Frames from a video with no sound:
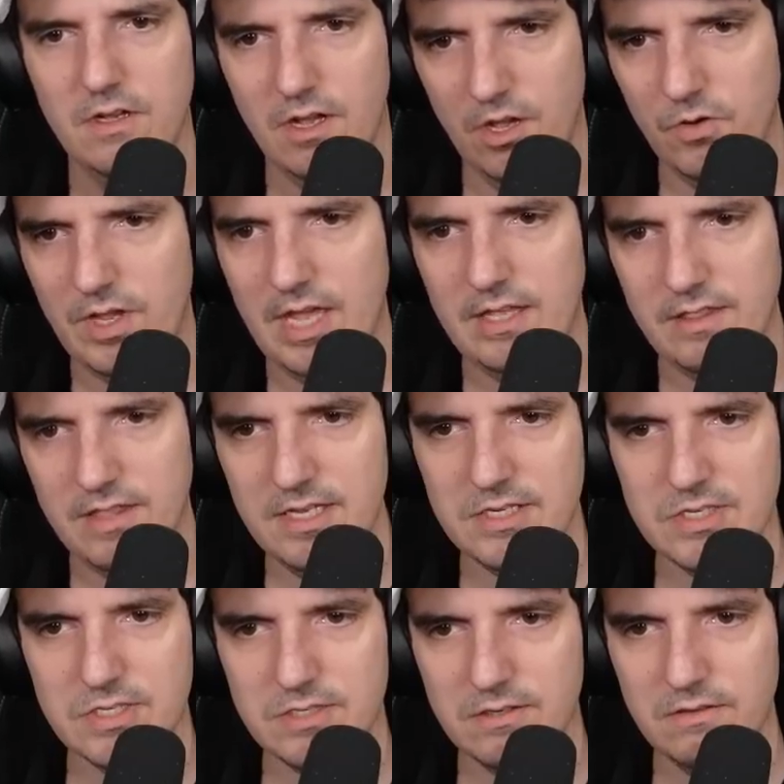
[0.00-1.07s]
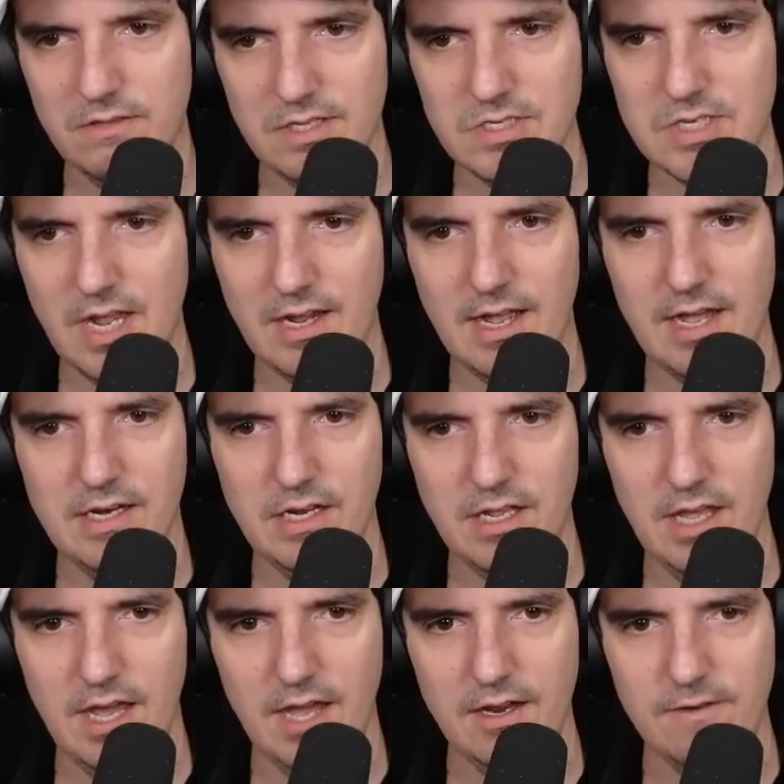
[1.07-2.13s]
Okay, this I kind of
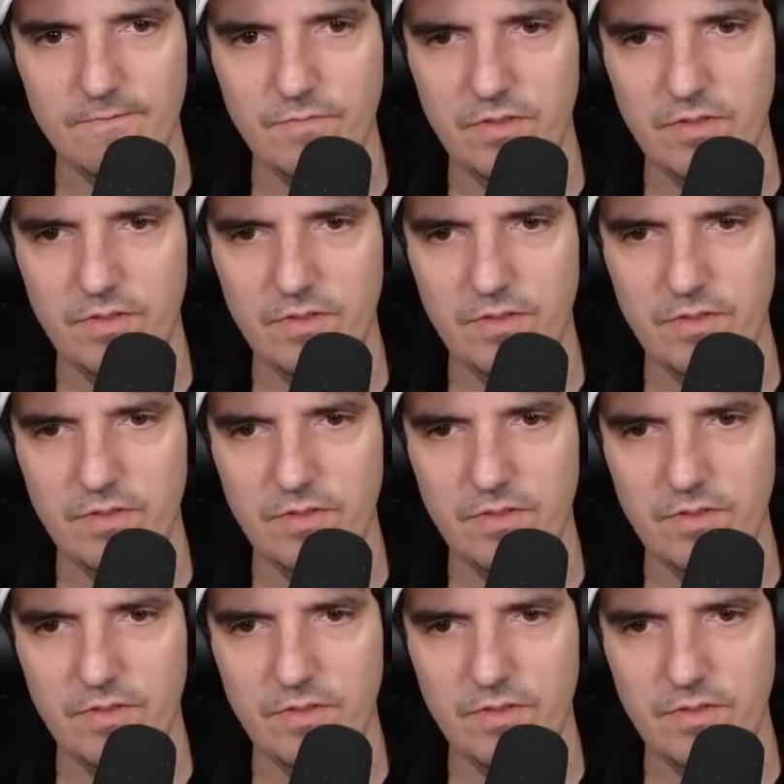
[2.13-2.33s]
get.